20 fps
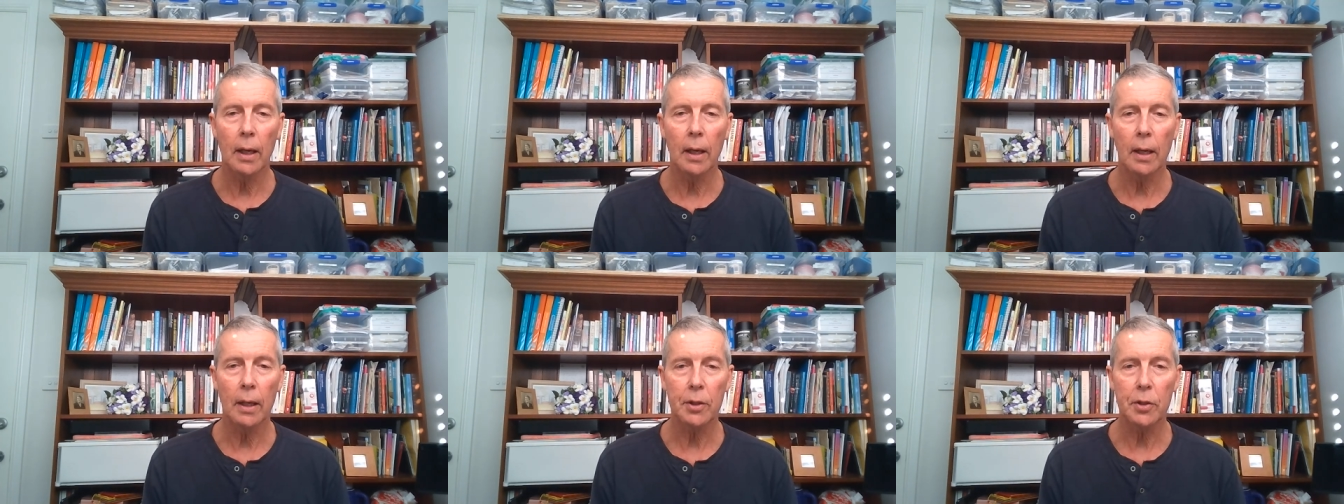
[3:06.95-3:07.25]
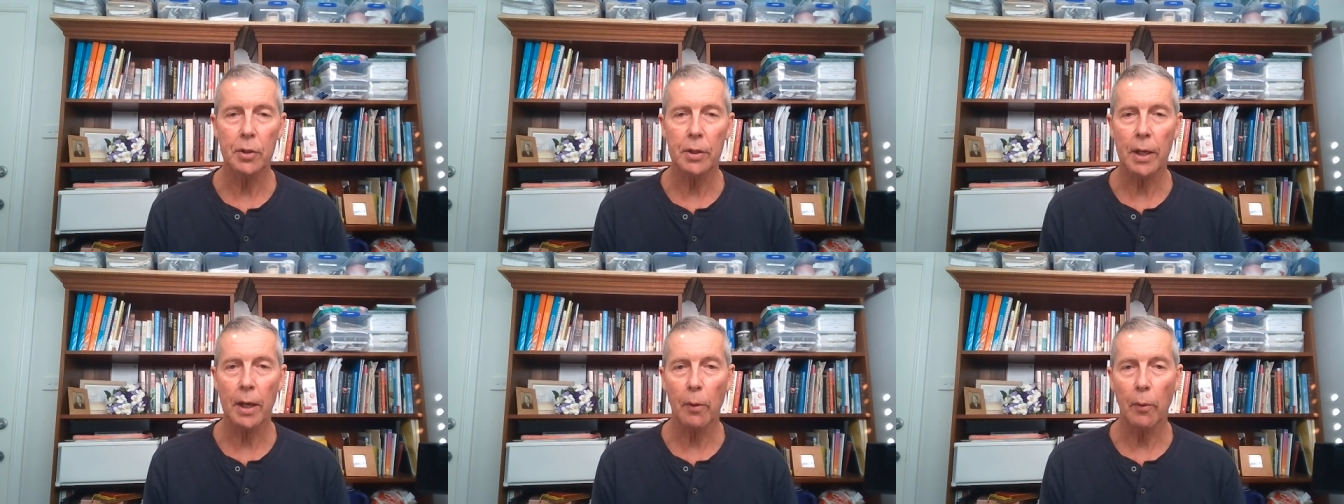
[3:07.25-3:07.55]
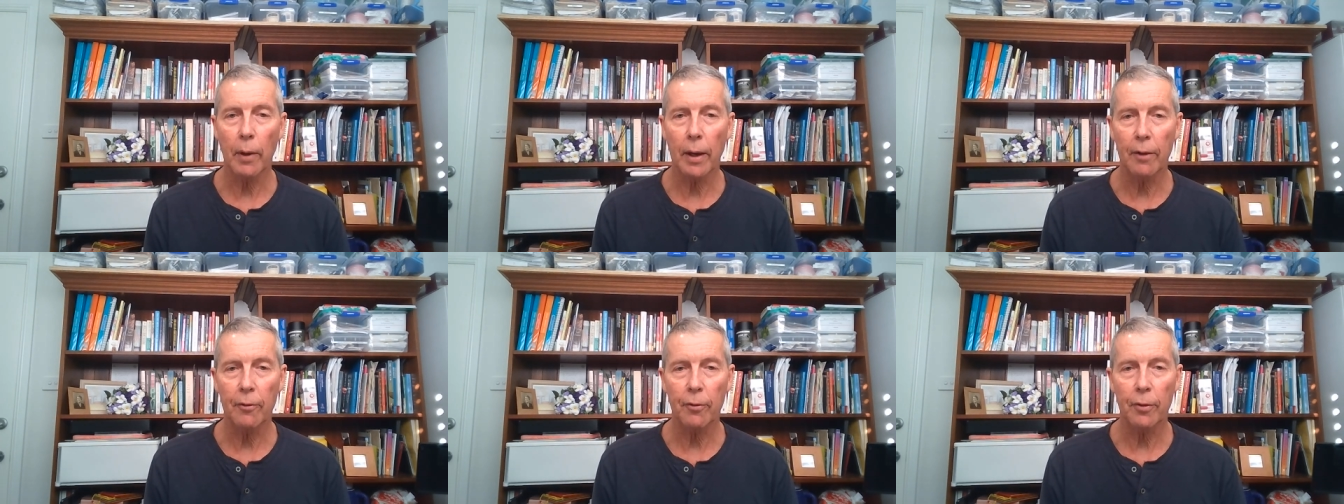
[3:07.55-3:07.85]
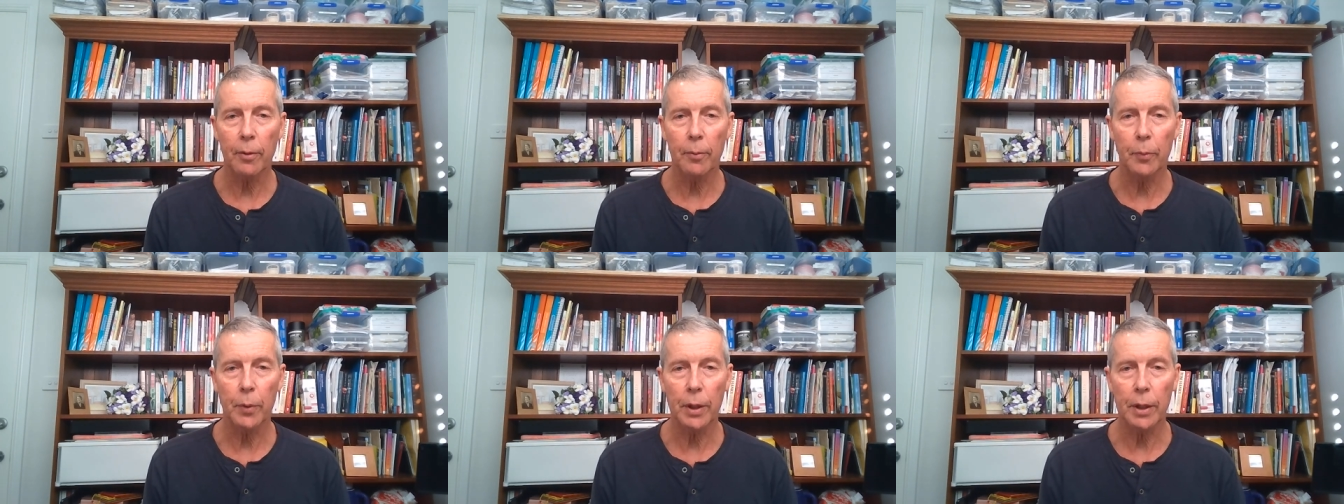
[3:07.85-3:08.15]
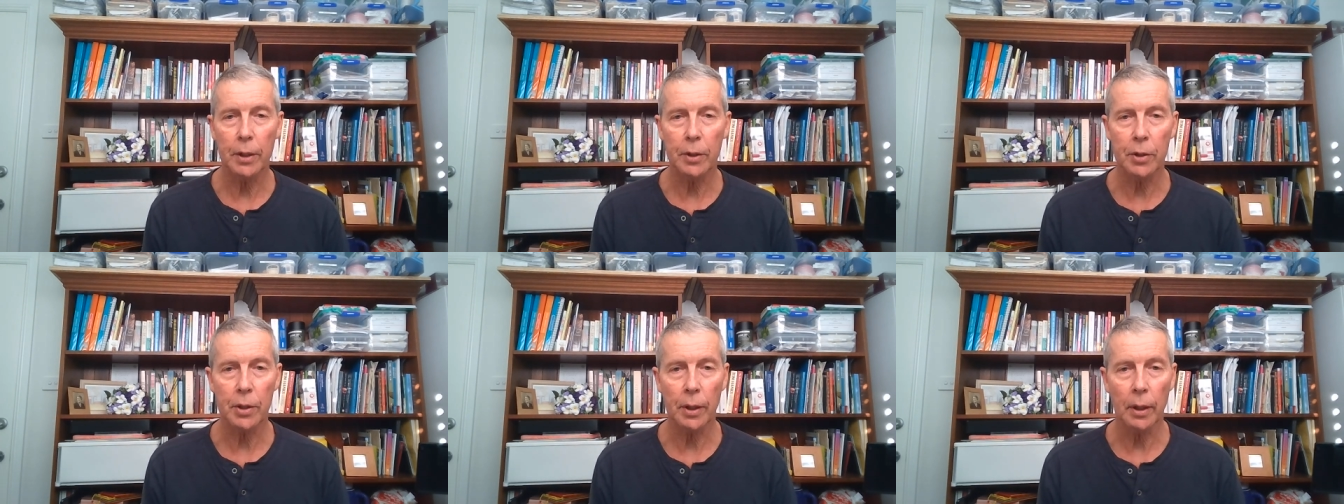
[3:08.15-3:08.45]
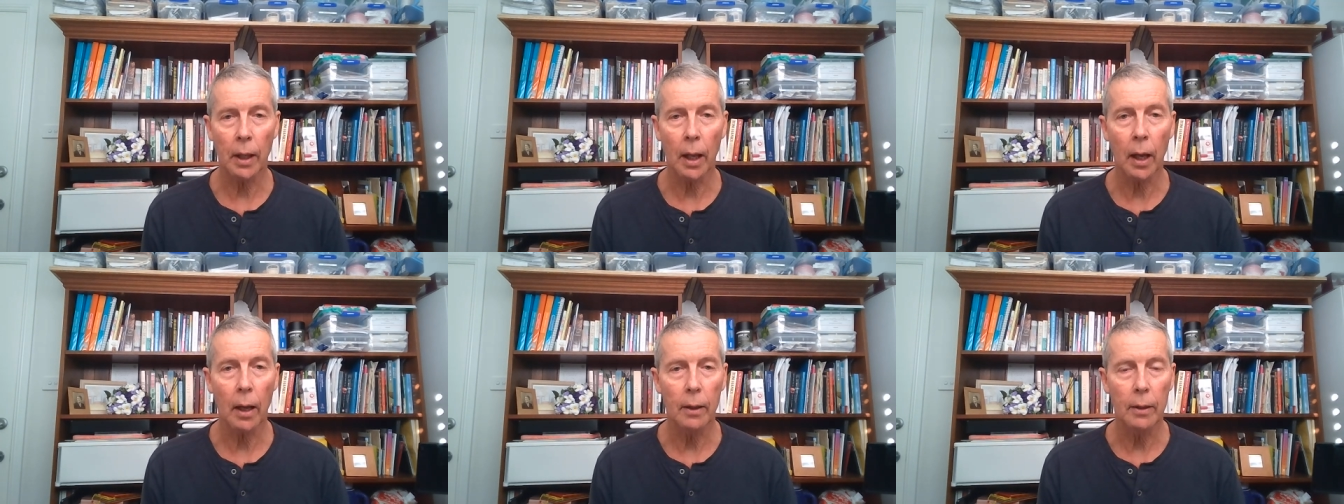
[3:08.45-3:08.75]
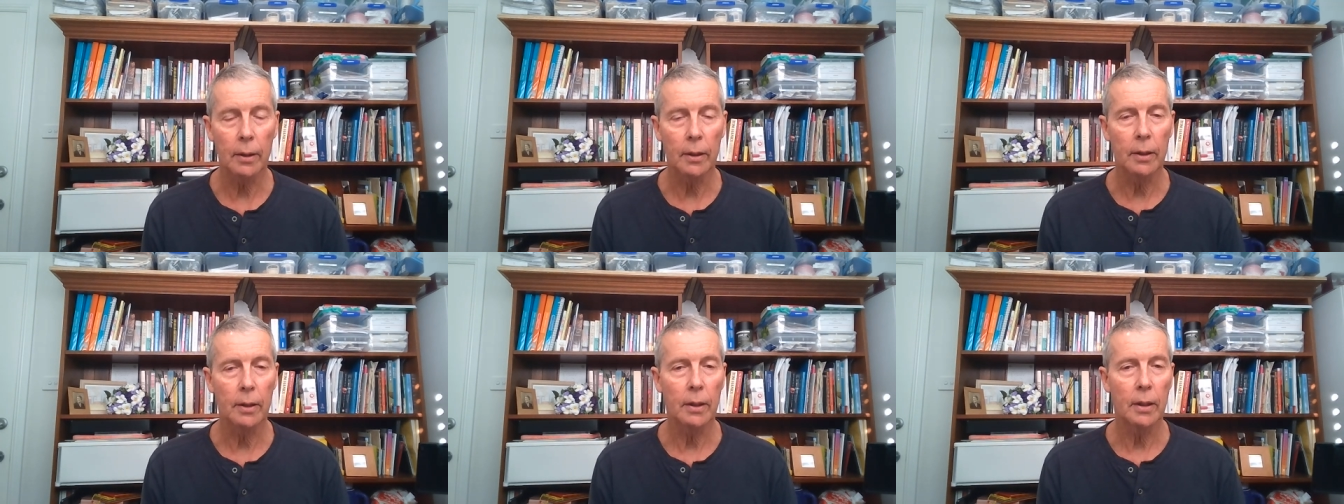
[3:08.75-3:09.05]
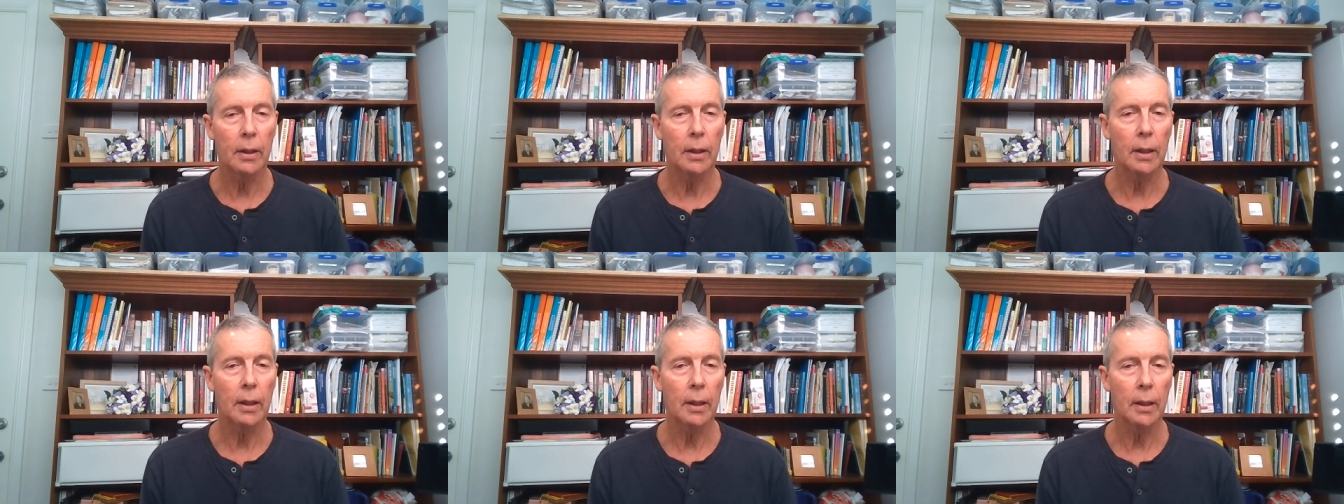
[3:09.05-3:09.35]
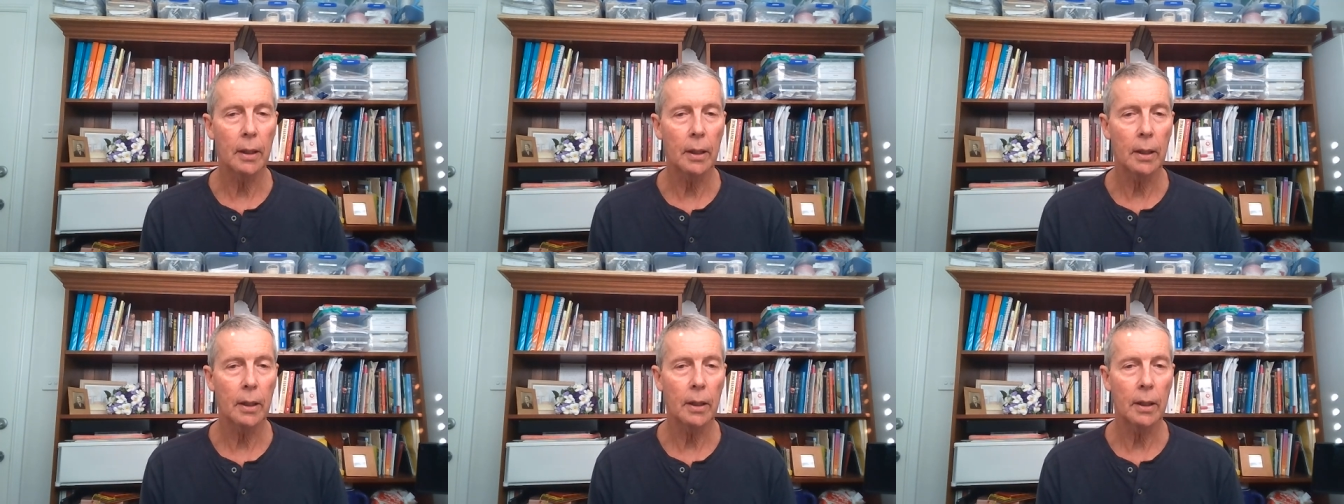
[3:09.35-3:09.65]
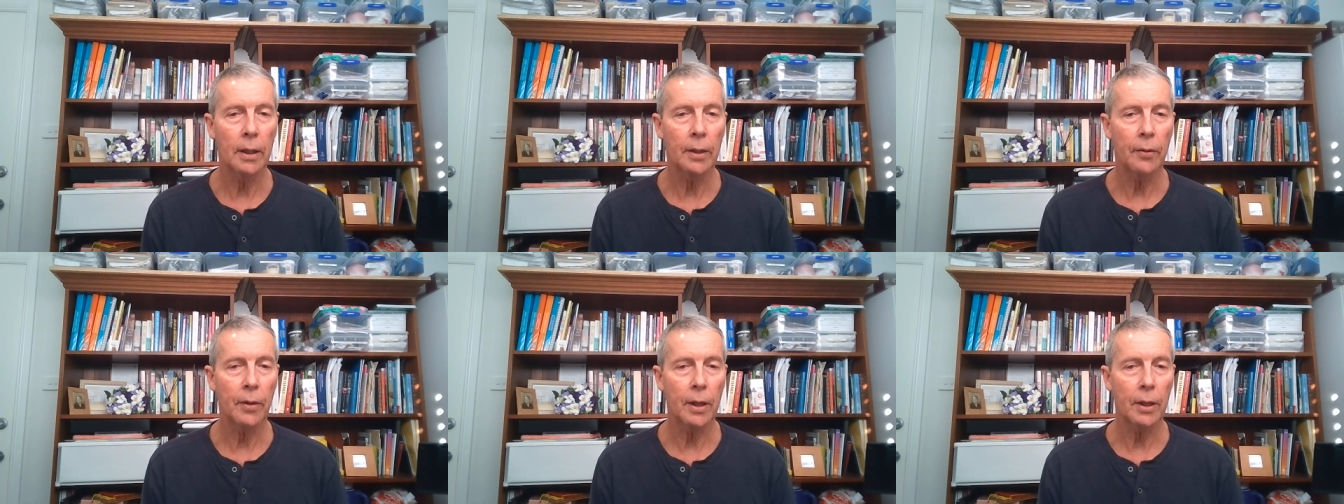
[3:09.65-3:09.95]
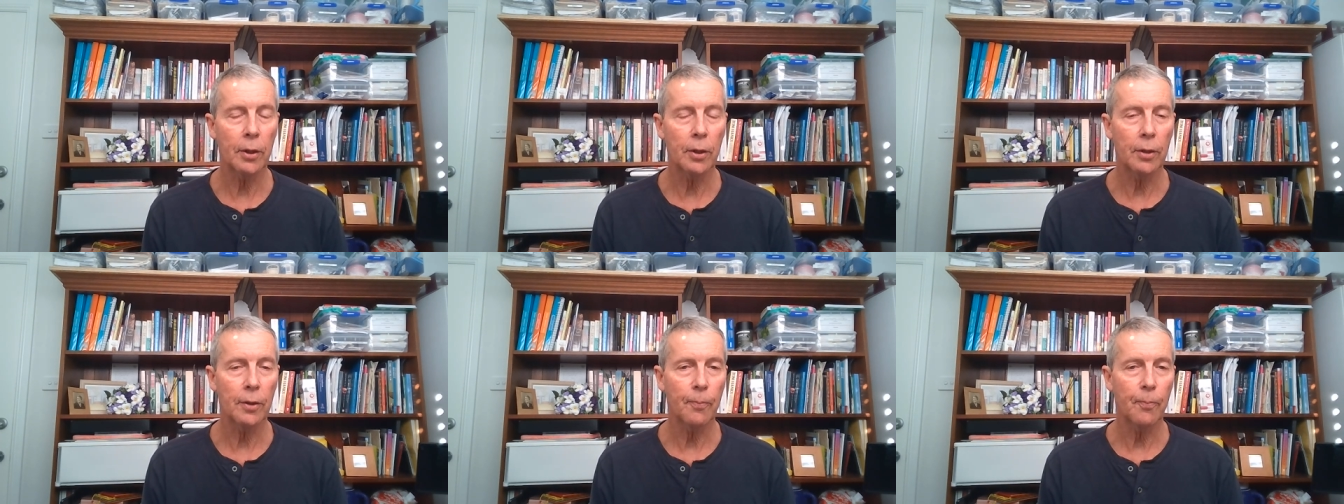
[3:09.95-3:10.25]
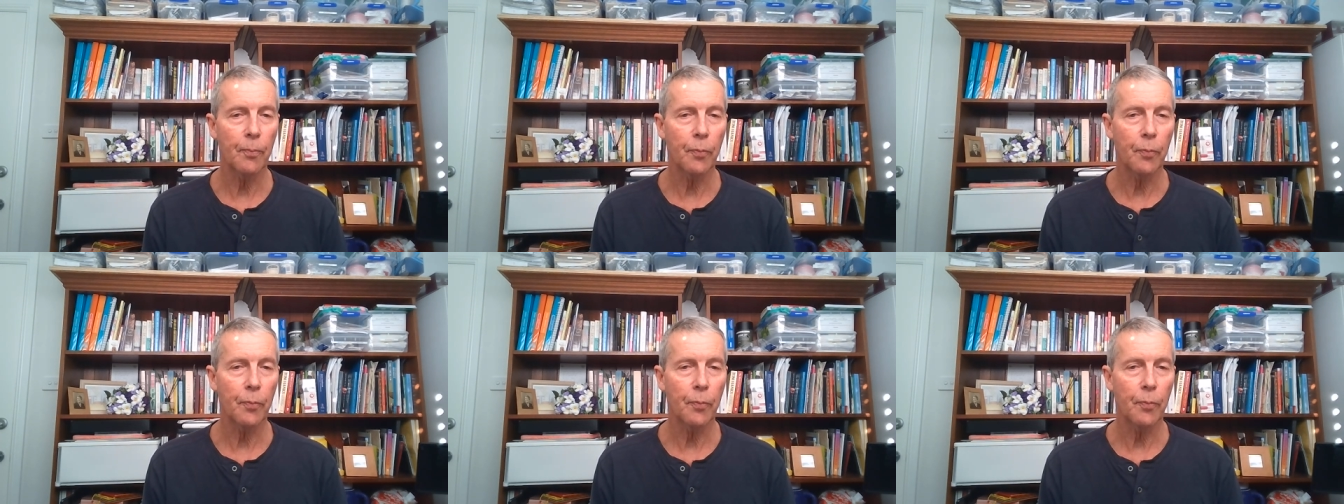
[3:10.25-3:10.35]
Stay away from the axilla, and then